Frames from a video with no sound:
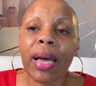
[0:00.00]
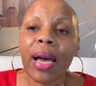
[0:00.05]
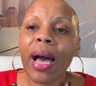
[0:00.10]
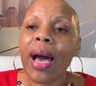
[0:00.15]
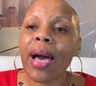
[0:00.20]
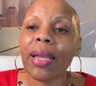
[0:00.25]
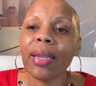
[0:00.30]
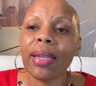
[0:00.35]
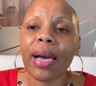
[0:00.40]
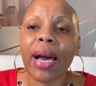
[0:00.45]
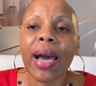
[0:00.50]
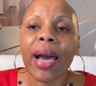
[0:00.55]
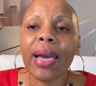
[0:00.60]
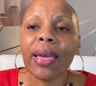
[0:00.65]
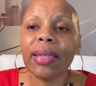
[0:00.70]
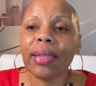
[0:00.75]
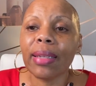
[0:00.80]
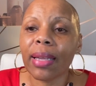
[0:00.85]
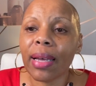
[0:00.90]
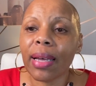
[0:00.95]
I,
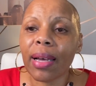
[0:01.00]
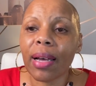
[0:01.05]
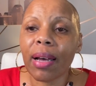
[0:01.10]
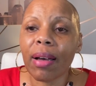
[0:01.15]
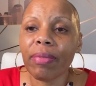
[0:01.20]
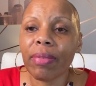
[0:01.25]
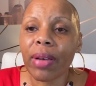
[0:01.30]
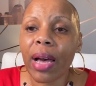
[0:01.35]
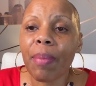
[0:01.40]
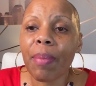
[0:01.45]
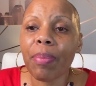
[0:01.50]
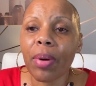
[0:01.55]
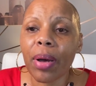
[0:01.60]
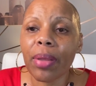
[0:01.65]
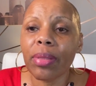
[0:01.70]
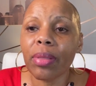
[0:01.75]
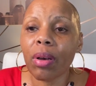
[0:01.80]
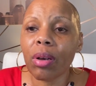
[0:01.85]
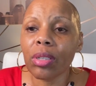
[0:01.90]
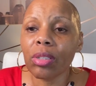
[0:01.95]
I love, I
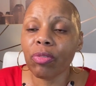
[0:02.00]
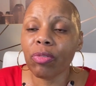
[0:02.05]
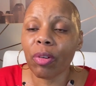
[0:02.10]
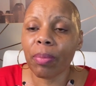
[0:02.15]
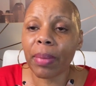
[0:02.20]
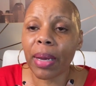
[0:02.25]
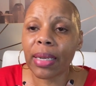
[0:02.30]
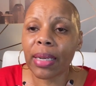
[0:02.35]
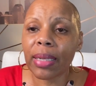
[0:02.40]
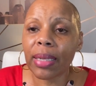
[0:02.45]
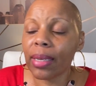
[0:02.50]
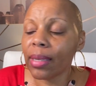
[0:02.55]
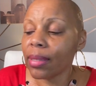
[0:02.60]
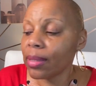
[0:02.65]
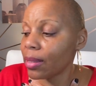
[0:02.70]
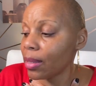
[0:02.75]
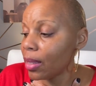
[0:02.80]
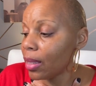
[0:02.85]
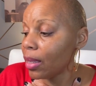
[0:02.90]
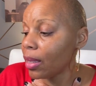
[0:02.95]
bought those for my
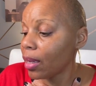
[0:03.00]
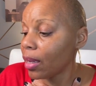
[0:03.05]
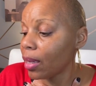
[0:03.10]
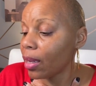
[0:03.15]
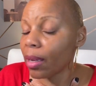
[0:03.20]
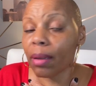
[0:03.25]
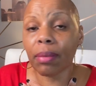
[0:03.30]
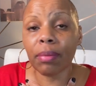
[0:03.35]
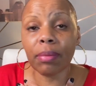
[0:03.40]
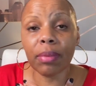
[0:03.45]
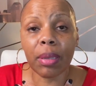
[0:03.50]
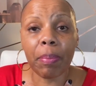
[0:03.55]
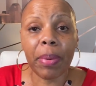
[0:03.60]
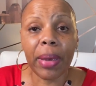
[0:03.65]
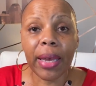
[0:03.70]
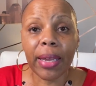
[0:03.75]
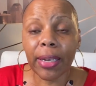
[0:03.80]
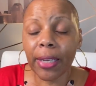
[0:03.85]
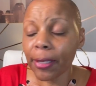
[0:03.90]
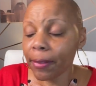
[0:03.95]
niece, the uh, the
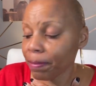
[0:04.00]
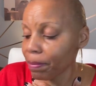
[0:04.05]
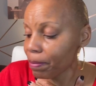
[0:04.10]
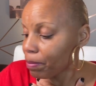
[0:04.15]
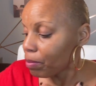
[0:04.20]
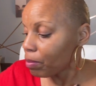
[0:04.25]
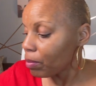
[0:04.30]
bedding